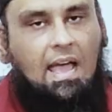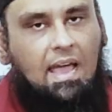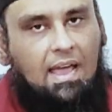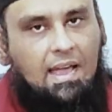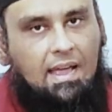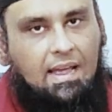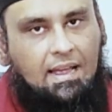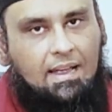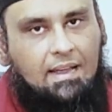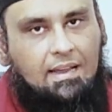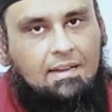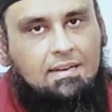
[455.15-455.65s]

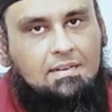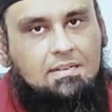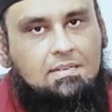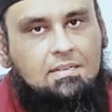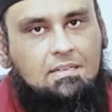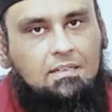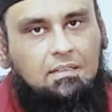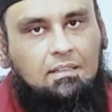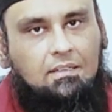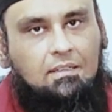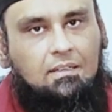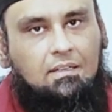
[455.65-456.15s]

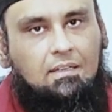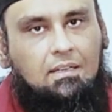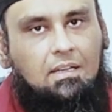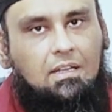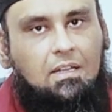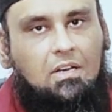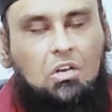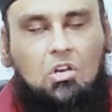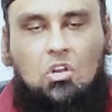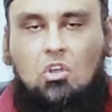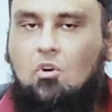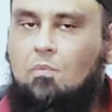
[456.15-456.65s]
And
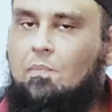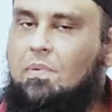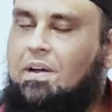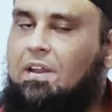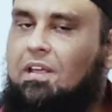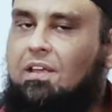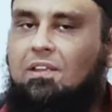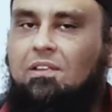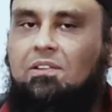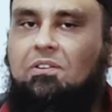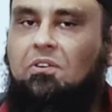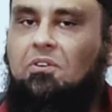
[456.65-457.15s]

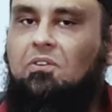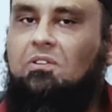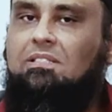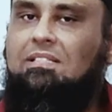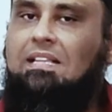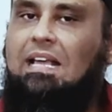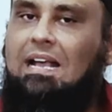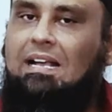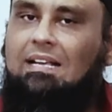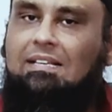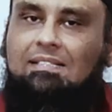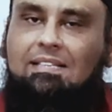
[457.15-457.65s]
nobody
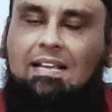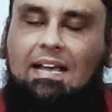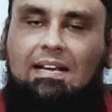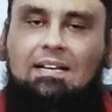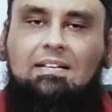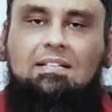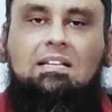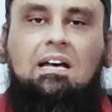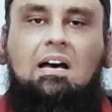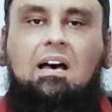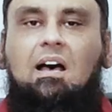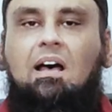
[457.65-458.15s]
knows the
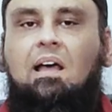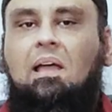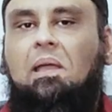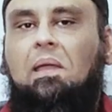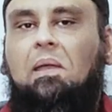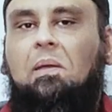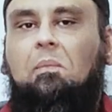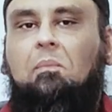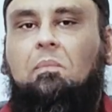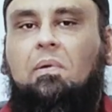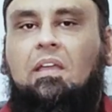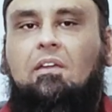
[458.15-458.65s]
exact
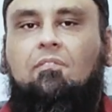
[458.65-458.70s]
time,